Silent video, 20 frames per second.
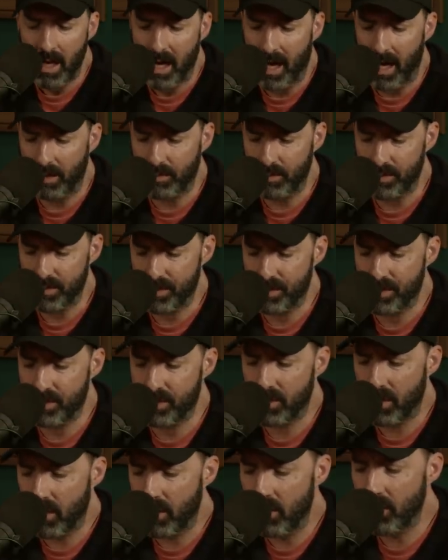I was
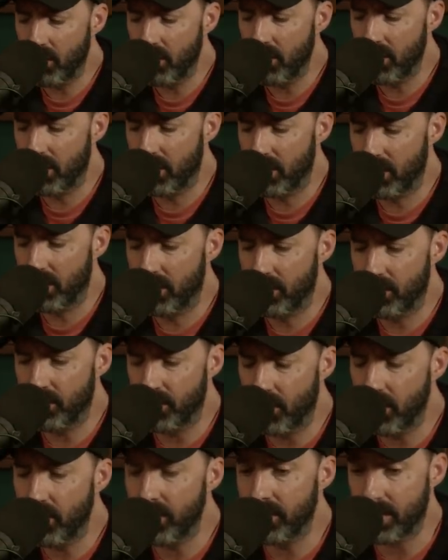so
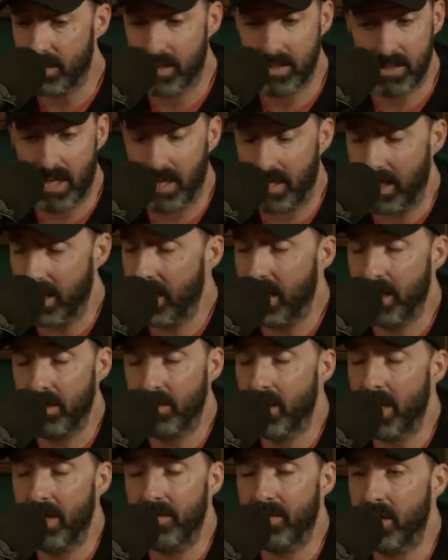nervous because again I
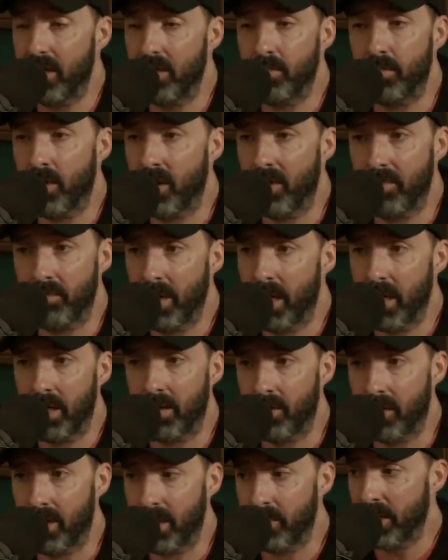don't have an improv
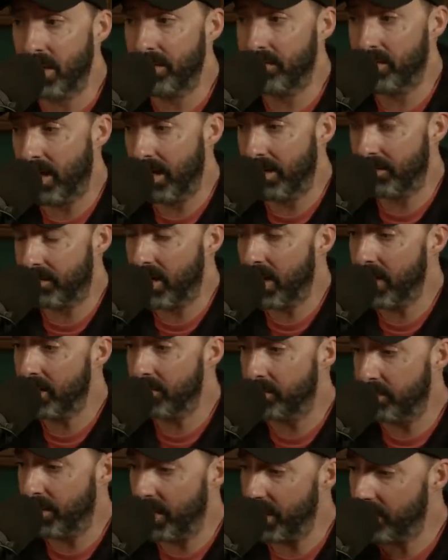background. I mean I've I've
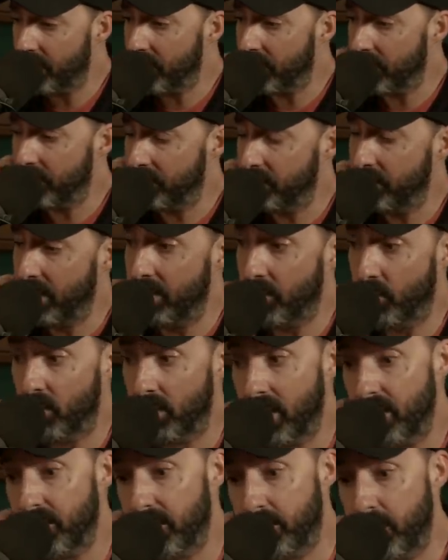gotten better and
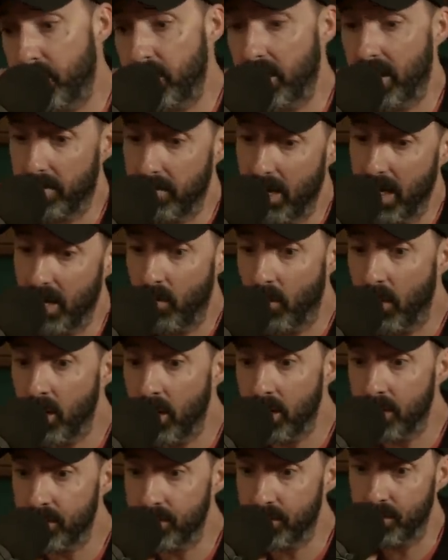working with people like Matt
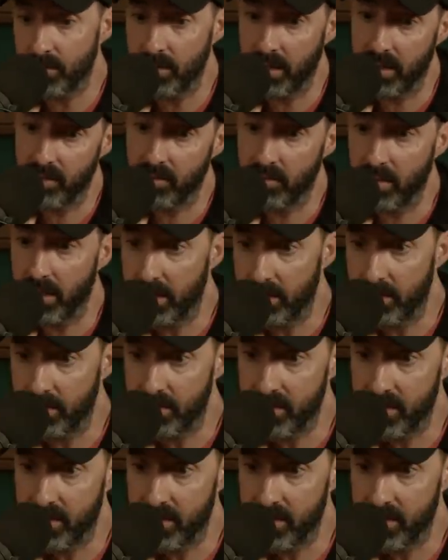Walsh who like created yeah.